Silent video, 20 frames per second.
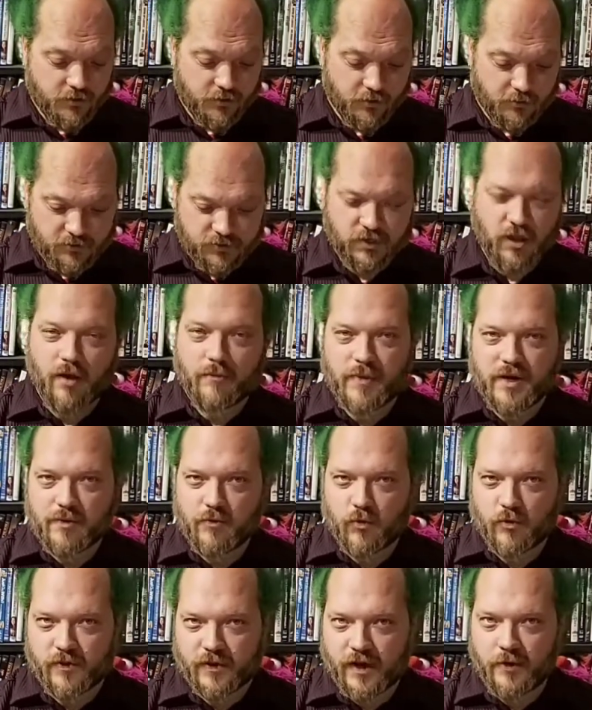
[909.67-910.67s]
There's not many
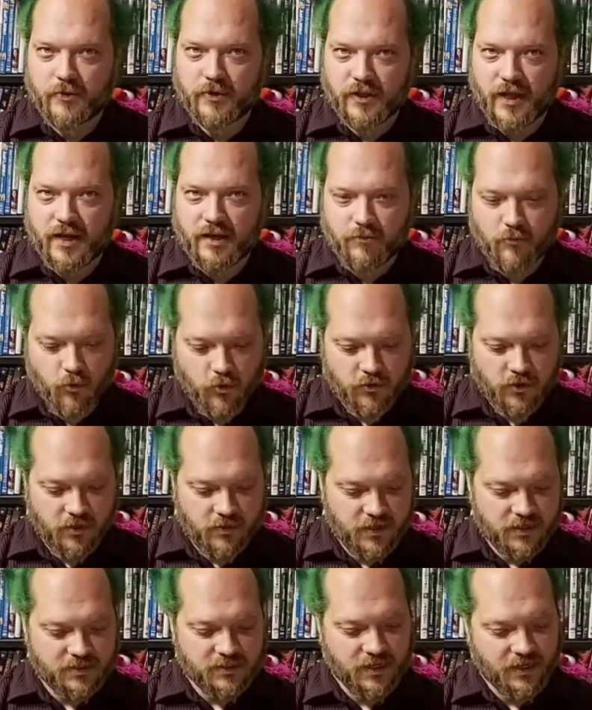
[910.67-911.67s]
more that I would like more
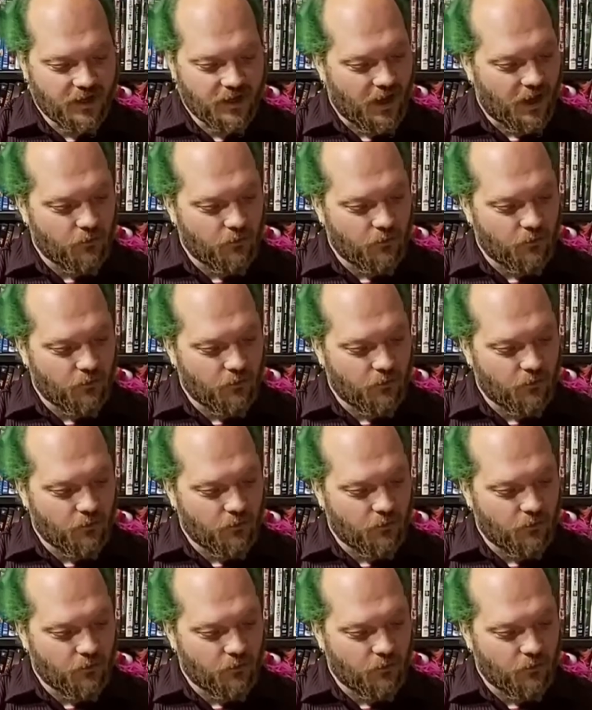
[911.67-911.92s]
than this.